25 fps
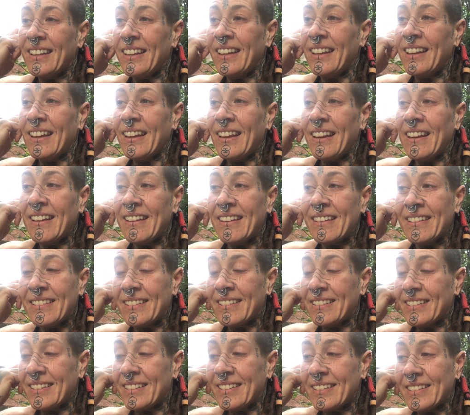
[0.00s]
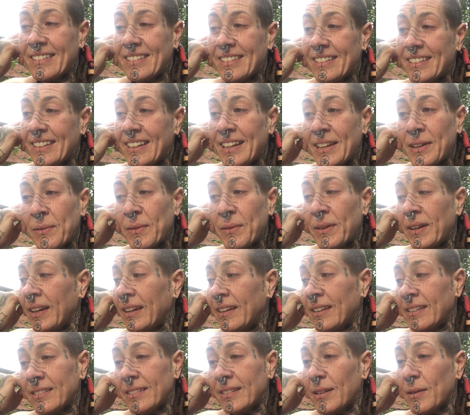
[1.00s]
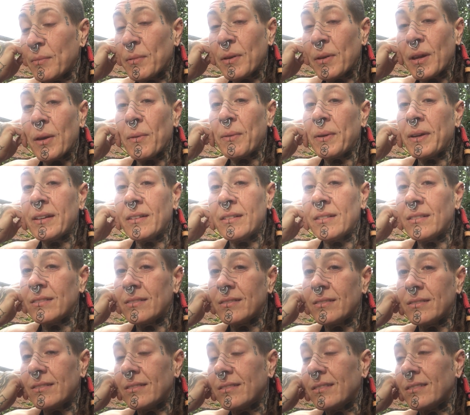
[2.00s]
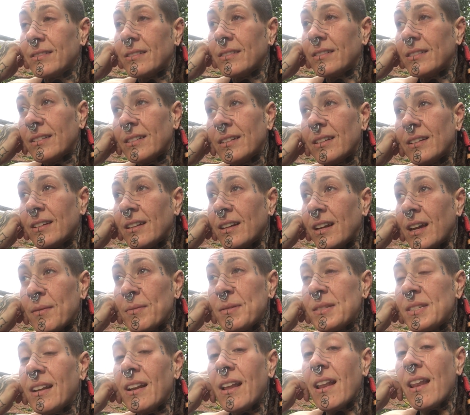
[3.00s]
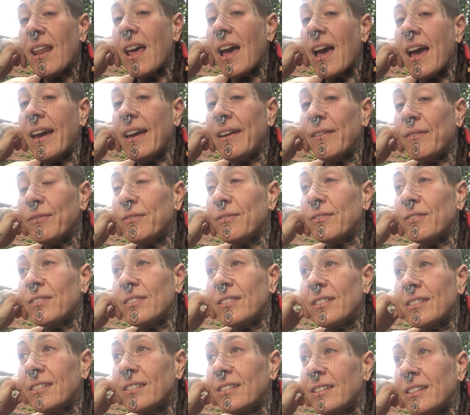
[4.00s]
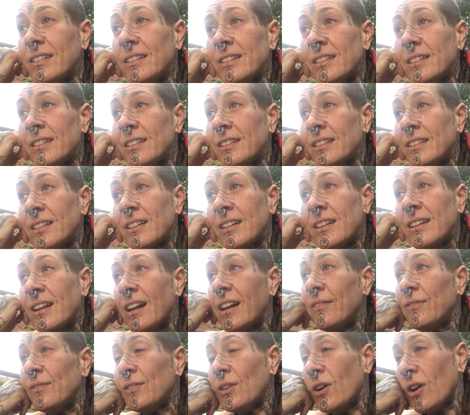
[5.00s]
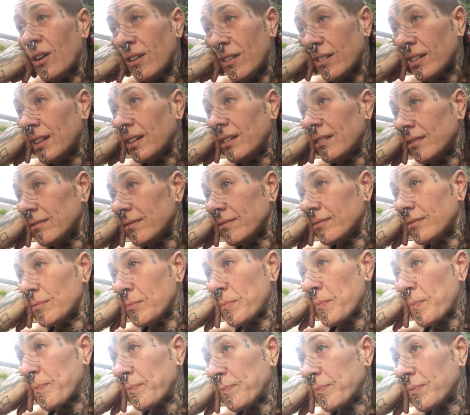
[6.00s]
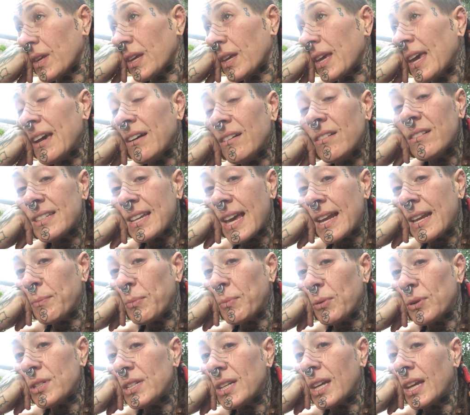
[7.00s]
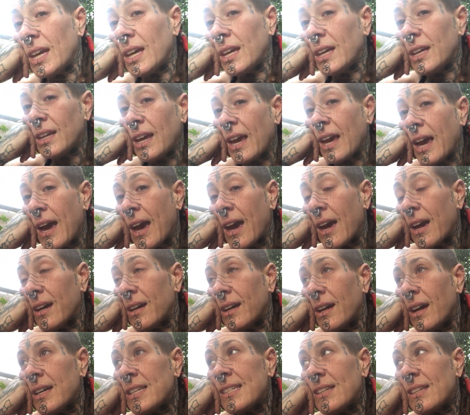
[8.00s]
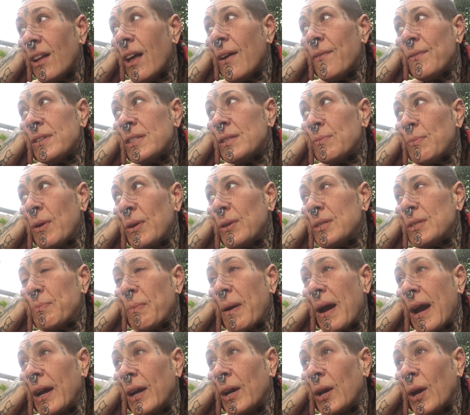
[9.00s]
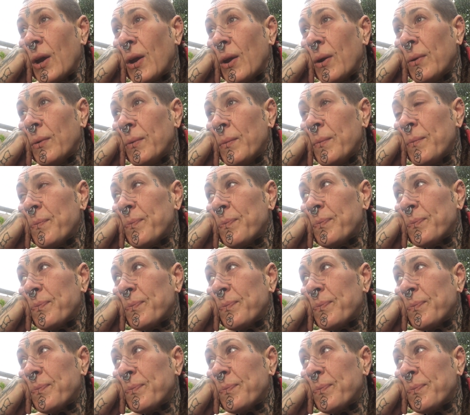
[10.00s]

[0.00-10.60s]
Yeah. Anyway, I'm going. I'm still alive. I've not killed anybody yet. I still haven't smoked tobacco.